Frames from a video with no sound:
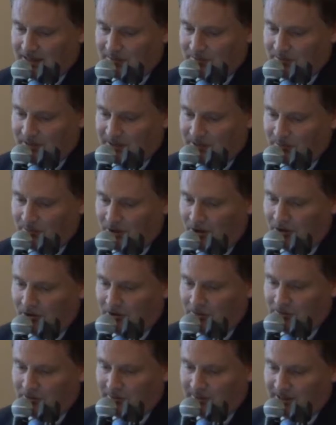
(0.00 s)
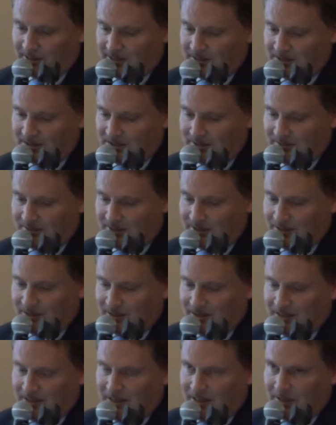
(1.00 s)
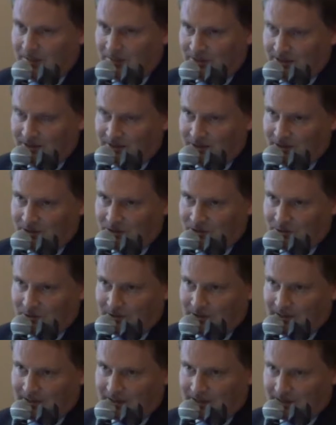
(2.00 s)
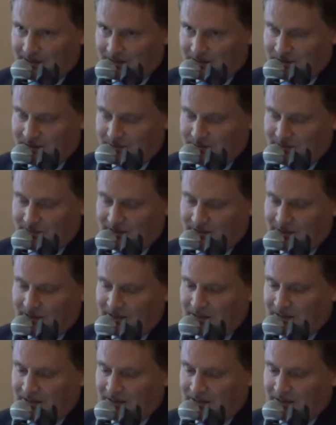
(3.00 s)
being borrowed from a customer and being loaned to another customer.